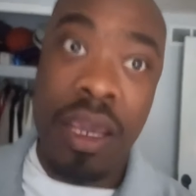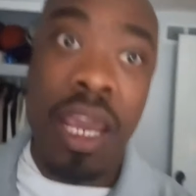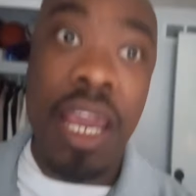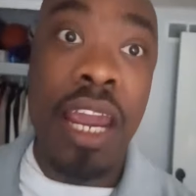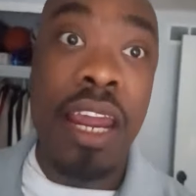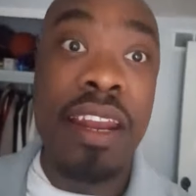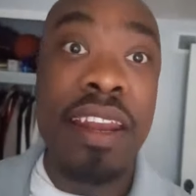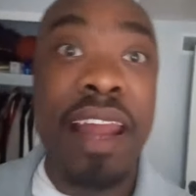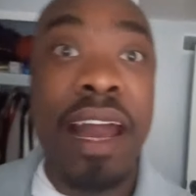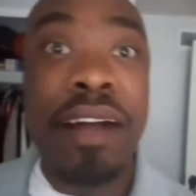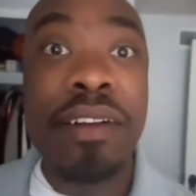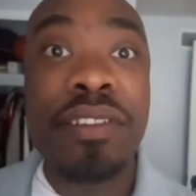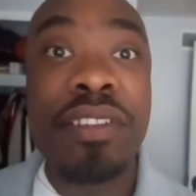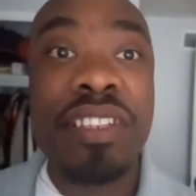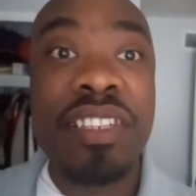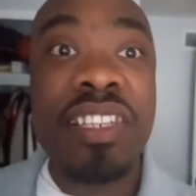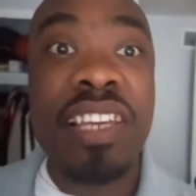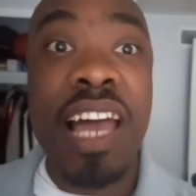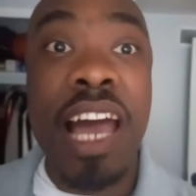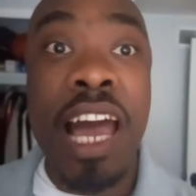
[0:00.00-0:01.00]
and now
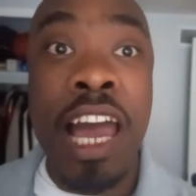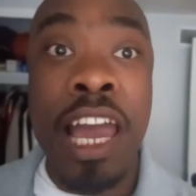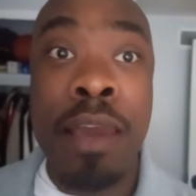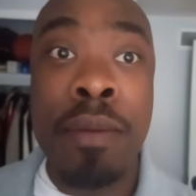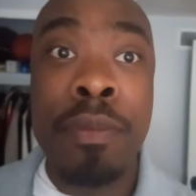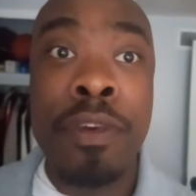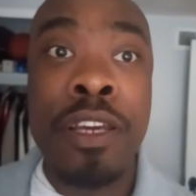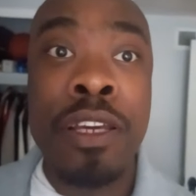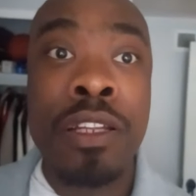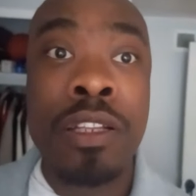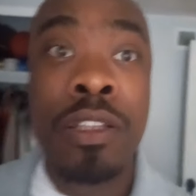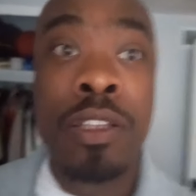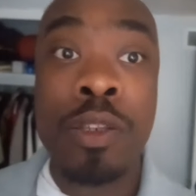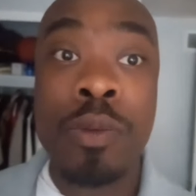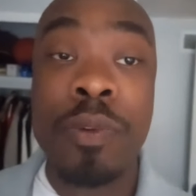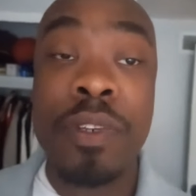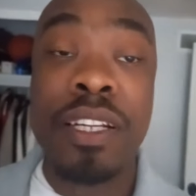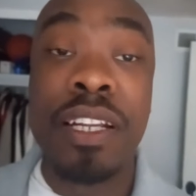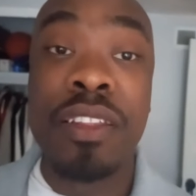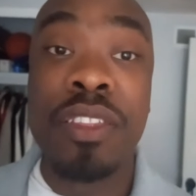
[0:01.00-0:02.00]
it's time to
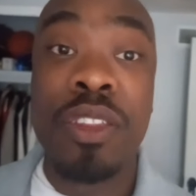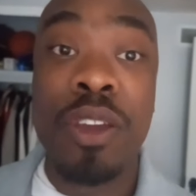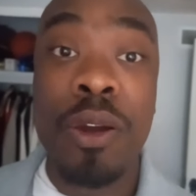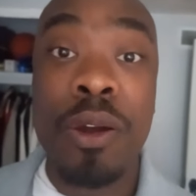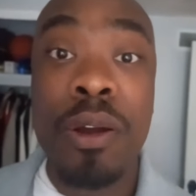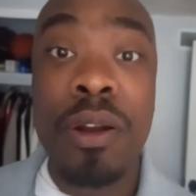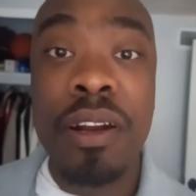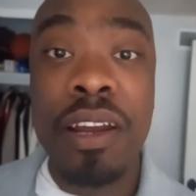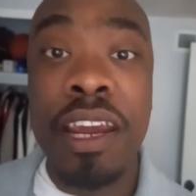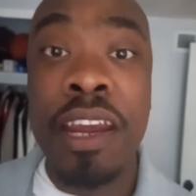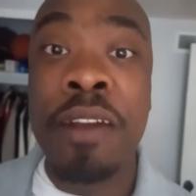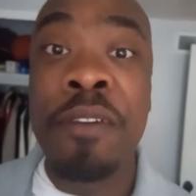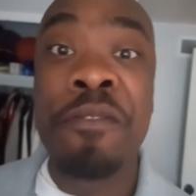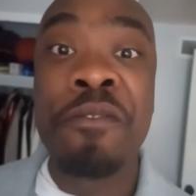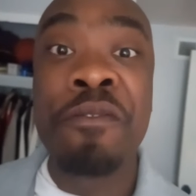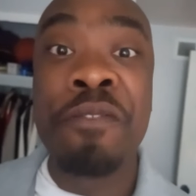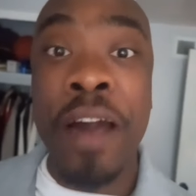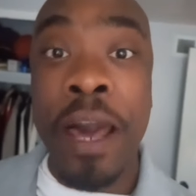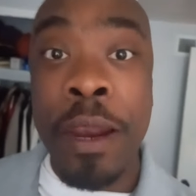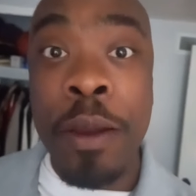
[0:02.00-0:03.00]
read the third and
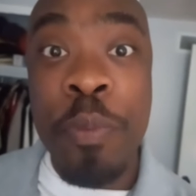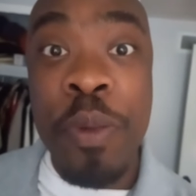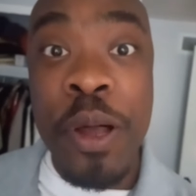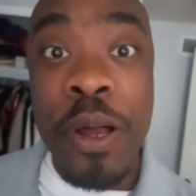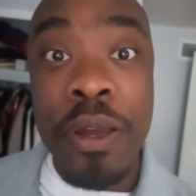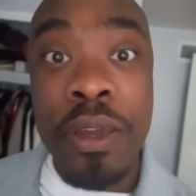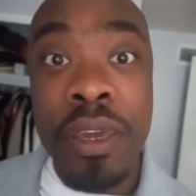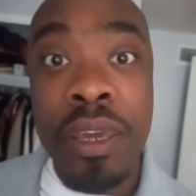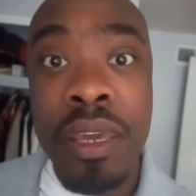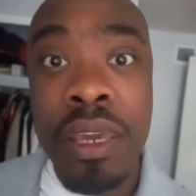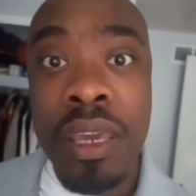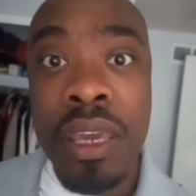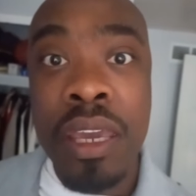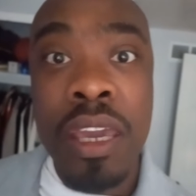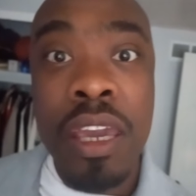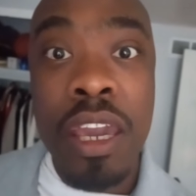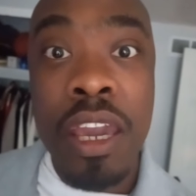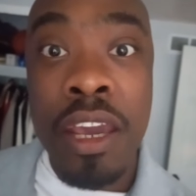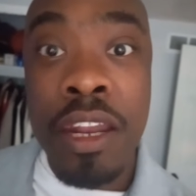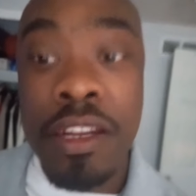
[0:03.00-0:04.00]
final book,
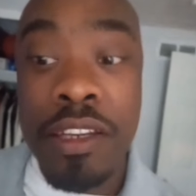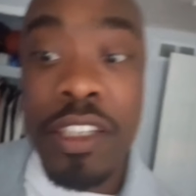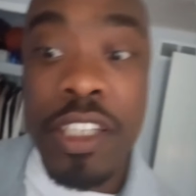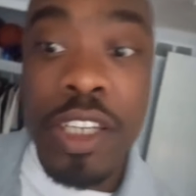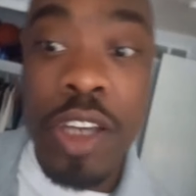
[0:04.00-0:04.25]
and it's